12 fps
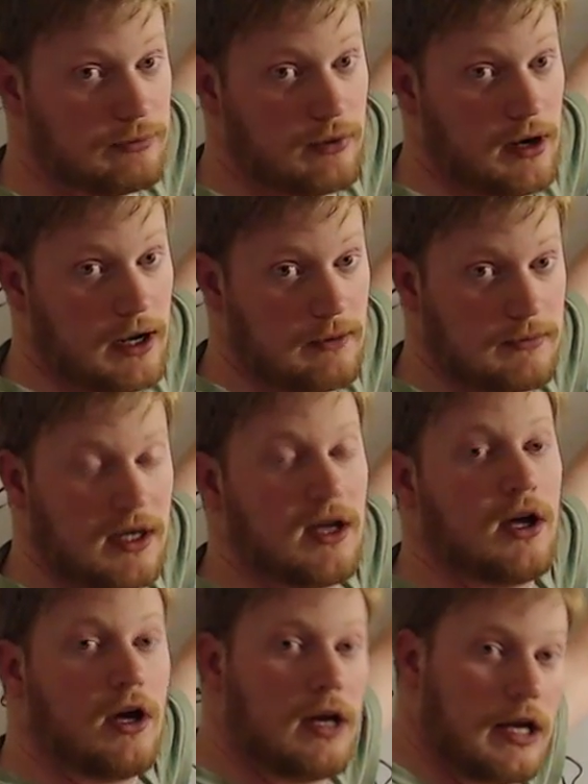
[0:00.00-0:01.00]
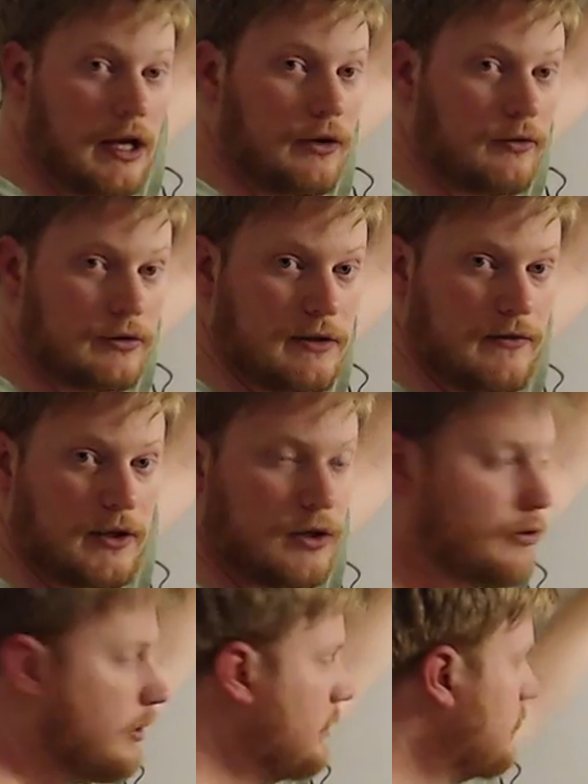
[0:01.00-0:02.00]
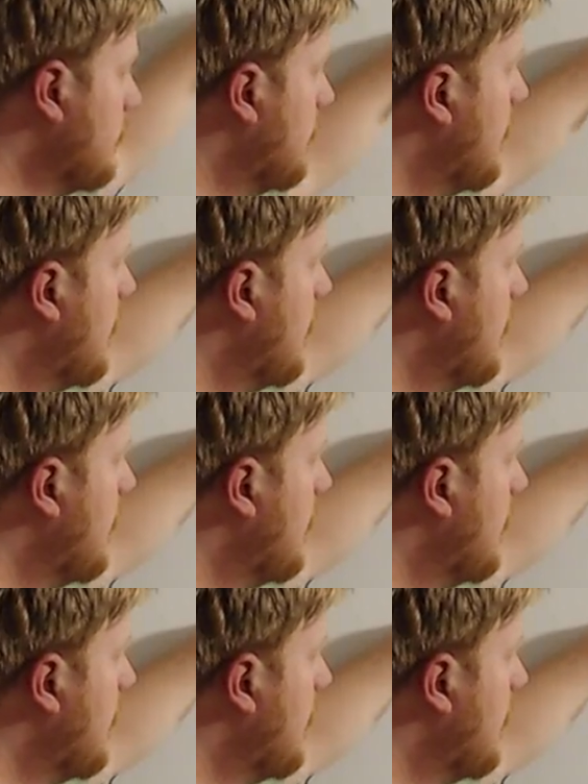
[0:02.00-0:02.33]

prime, intervals of increase.